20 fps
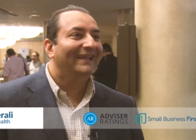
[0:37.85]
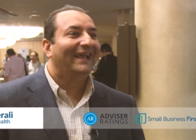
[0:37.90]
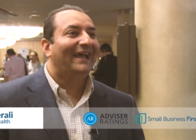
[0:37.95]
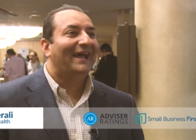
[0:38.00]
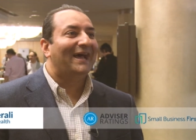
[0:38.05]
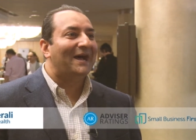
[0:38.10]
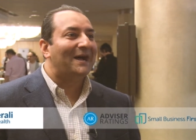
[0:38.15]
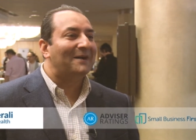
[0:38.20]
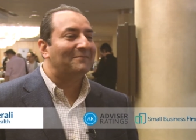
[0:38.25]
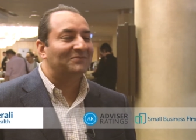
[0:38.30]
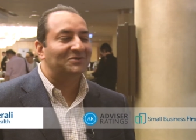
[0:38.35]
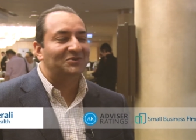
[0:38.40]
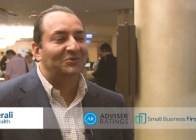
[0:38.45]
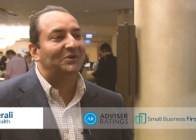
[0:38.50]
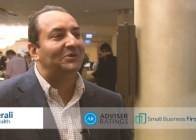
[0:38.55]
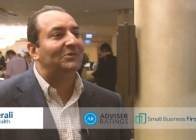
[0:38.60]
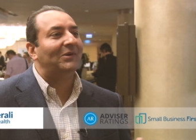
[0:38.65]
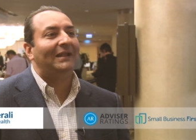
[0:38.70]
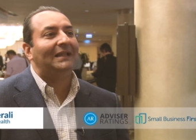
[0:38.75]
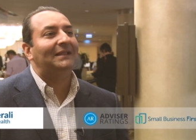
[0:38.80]
Um, so
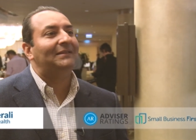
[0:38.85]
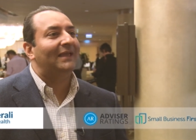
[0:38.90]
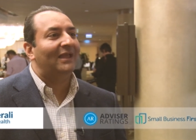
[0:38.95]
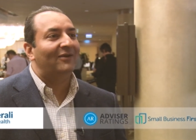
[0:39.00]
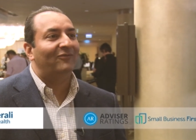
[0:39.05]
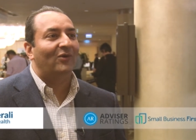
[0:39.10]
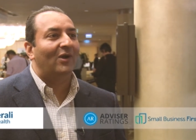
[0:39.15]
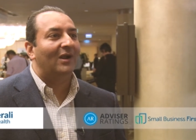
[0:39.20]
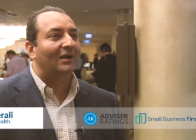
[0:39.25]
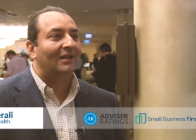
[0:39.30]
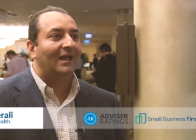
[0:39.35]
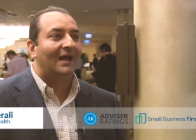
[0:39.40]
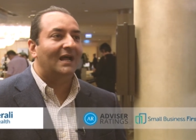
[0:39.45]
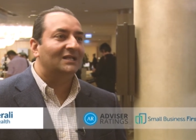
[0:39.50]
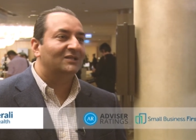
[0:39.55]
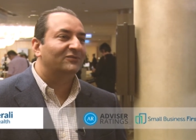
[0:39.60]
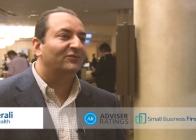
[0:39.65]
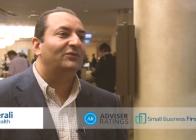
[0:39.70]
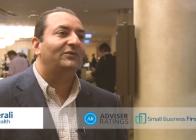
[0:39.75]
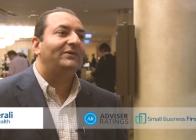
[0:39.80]
we're really there for our
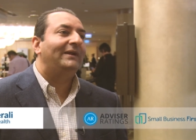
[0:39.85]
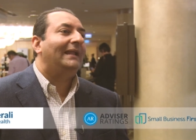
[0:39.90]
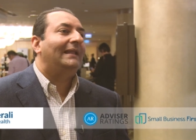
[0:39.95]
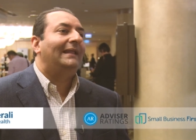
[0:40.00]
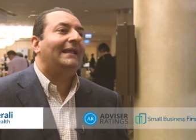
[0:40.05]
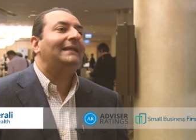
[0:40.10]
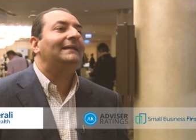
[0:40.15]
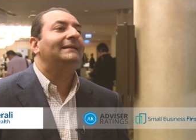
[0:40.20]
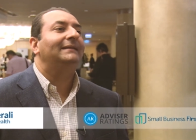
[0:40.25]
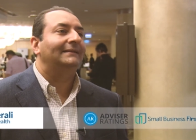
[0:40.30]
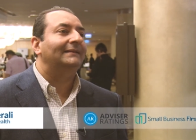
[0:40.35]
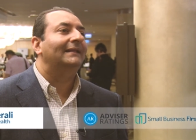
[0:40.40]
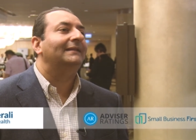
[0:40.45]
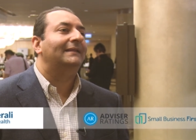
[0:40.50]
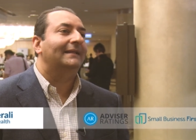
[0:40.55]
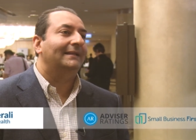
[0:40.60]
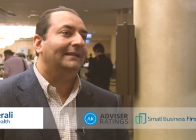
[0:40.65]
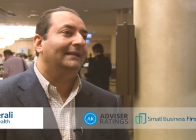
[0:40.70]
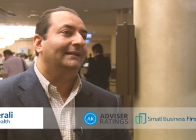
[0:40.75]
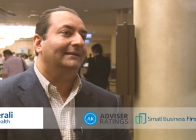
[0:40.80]
clients for really anything that
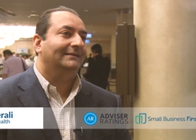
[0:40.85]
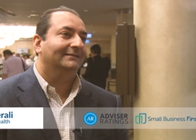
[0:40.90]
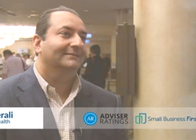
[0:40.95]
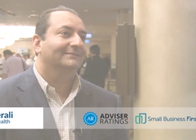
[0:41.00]
they need.